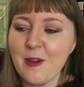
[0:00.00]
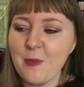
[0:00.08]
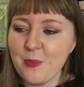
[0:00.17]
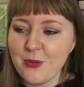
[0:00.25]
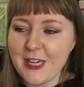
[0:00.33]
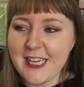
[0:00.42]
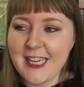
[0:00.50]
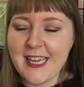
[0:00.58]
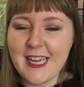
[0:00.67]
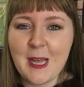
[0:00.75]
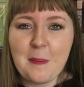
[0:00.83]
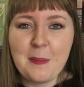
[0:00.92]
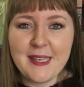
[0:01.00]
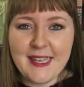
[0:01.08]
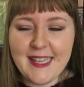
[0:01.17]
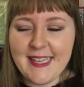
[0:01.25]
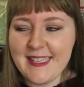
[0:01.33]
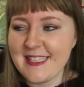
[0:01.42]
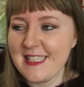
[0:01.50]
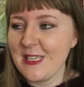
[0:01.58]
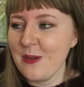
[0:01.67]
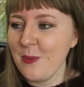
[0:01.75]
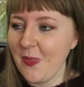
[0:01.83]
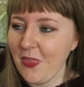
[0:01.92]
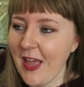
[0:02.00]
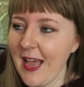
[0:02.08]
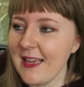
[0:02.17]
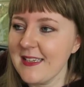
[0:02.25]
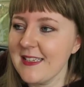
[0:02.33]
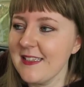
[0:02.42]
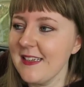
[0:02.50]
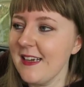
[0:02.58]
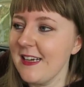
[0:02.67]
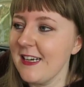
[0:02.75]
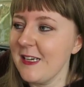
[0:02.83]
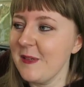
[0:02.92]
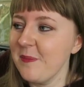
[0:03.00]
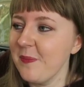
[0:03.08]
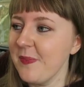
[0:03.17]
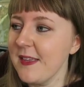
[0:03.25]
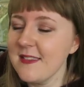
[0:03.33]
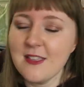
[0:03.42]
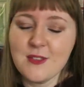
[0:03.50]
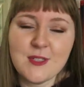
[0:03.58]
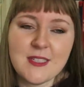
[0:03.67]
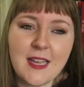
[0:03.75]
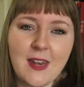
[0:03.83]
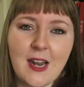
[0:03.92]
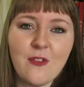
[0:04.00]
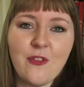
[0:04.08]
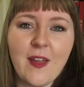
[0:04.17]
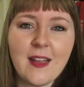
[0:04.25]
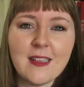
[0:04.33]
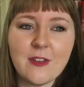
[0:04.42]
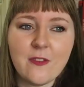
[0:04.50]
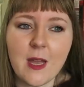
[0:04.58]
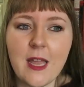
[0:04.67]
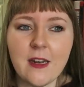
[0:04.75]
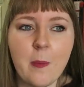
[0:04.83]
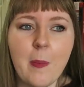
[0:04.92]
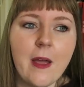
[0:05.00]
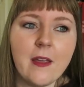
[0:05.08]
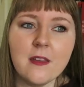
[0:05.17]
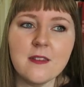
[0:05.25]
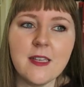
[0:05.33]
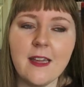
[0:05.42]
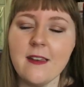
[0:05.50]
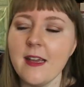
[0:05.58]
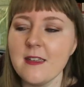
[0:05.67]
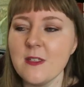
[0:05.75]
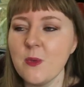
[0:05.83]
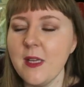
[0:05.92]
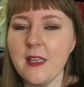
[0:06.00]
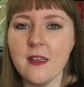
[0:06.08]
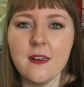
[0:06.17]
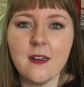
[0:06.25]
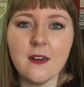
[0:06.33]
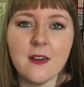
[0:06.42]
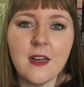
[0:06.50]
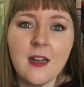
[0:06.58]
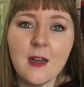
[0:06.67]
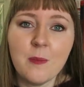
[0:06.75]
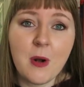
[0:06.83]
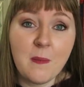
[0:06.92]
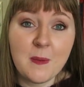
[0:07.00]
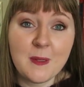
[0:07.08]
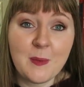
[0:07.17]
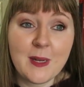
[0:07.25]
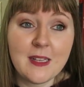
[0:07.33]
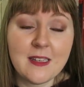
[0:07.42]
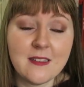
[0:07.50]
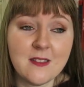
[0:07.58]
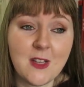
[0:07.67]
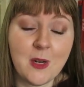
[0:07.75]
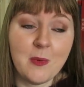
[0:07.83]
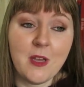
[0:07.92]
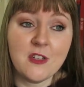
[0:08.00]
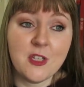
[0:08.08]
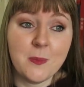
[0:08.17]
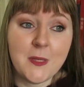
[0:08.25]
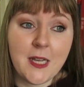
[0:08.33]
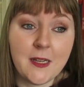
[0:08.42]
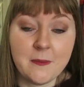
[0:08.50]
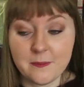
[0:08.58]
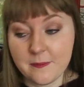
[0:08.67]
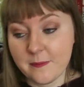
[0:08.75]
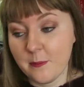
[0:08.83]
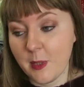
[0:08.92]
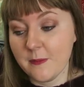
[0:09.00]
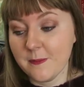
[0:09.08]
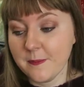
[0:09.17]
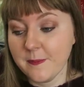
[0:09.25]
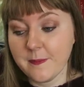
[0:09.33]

I'm pretty pleased with that. That's not to say that I've failed if I end up buying a skein next week, you know. Probably will, because it's going to be yarn shop day. But